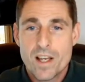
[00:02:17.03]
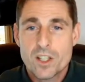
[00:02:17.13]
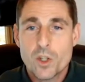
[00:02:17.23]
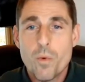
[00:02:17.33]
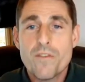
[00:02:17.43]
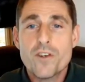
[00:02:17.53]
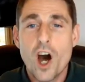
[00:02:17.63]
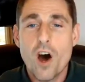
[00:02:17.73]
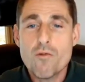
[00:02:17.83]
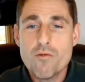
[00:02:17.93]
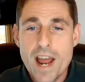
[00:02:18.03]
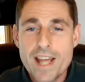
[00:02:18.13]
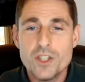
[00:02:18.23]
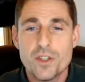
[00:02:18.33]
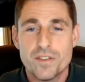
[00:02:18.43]
So we've got a
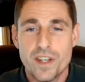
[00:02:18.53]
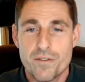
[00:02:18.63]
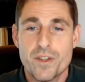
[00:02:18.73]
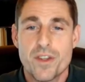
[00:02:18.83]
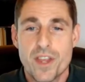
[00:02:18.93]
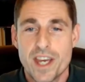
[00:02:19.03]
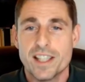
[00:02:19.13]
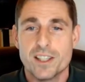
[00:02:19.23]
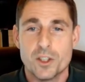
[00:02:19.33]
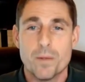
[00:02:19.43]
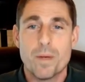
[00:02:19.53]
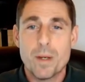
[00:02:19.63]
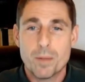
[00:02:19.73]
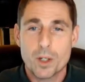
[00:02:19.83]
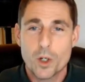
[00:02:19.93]
range of different things that
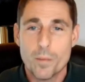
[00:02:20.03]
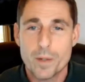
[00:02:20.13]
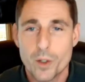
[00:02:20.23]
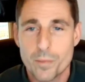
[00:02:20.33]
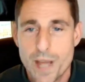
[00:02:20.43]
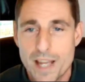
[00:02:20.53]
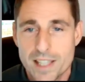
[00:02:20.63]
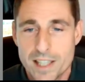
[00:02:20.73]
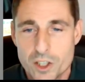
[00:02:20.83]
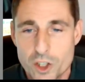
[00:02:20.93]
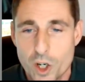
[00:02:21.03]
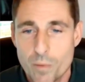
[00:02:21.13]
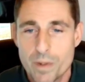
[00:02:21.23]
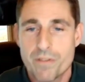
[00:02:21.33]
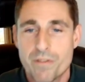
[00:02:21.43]
people are coming up there. Thanks,
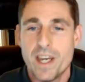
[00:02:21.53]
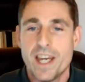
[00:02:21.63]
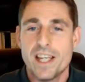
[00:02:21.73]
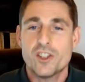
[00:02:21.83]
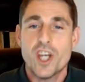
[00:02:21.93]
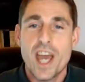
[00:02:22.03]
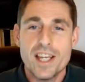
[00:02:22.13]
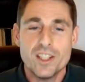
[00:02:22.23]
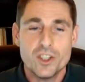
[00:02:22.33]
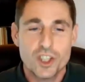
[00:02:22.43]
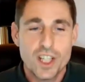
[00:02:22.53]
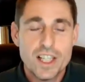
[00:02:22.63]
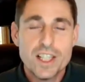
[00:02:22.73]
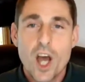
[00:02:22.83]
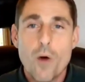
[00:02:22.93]
Tom, with fear, change.
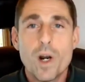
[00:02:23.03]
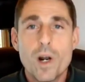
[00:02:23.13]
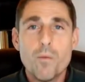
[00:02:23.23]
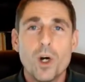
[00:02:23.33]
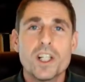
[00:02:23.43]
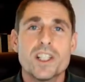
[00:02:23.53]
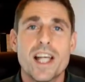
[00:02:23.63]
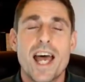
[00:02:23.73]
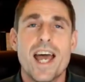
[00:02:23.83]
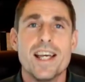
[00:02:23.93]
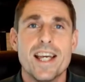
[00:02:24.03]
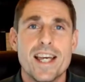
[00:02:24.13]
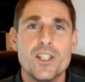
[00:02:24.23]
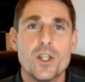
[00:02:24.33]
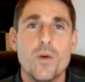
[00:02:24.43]
And what I want to say
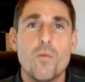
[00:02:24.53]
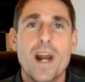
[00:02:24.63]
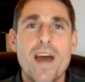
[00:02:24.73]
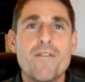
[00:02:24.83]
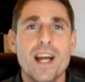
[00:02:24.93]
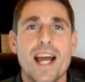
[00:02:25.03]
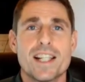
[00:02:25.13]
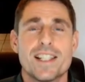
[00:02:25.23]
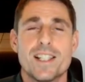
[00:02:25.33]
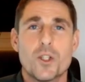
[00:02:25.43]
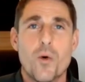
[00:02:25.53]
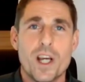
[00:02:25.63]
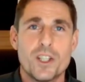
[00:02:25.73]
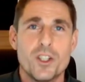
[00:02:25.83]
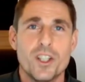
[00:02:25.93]
is that whenever I ask this
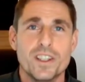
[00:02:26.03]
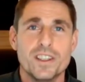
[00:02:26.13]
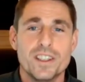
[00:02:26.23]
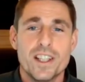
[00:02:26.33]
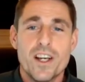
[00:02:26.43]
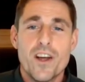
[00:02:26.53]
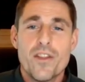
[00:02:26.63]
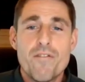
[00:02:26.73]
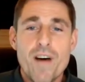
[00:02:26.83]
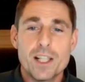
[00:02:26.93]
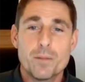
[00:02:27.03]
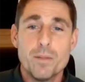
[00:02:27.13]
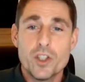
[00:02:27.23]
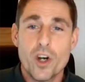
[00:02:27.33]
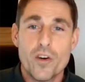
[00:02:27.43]
question, the vast
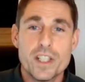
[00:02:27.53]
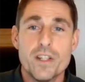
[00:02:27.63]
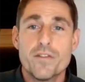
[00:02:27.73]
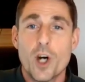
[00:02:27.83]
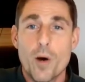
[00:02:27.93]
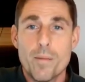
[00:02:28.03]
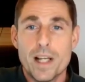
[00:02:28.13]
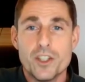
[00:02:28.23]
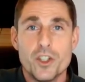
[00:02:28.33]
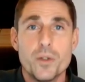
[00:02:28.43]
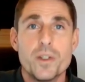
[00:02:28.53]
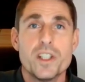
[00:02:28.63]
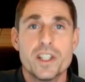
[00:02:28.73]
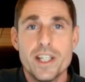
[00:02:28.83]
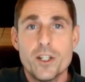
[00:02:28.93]
majority of comments you can
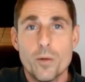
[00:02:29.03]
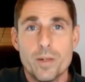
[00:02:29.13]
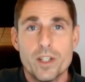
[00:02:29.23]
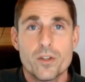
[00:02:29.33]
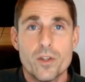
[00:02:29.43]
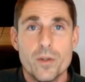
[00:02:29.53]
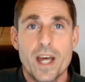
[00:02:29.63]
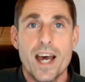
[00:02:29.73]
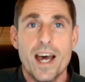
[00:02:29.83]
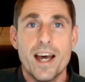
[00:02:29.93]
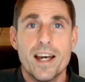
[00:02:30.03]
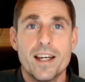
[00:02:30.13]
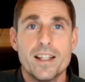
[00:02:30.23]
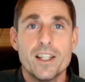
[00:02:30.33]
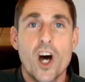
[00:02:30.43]
see coming through there
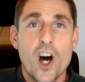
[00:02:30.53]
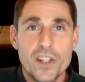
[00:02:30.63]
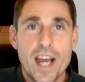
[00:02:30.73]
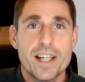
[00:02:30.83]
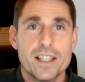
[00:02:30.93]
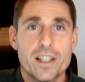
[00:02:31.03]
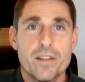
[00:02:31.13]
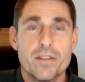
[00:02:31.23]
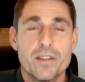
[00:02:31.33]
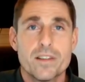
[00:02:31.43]
are negative.